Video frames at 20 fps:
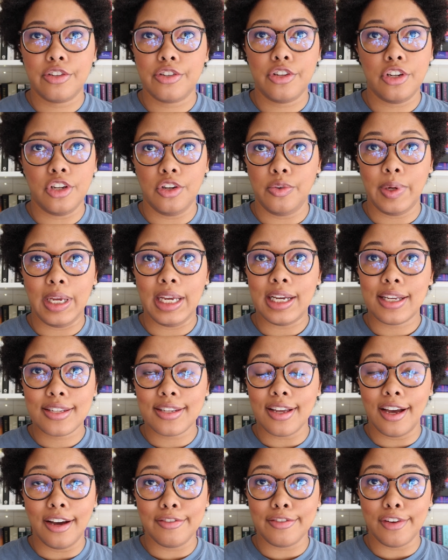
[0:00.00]
2 weeks
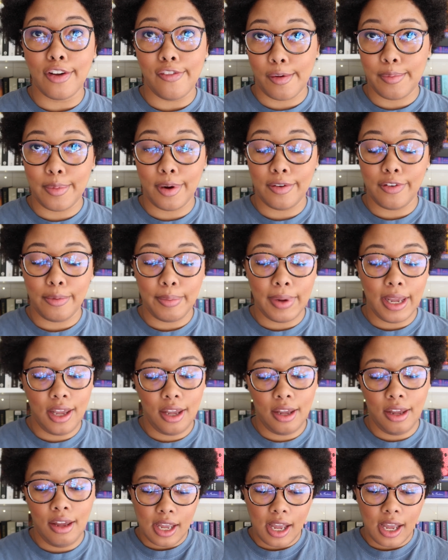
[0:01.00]
of November for me.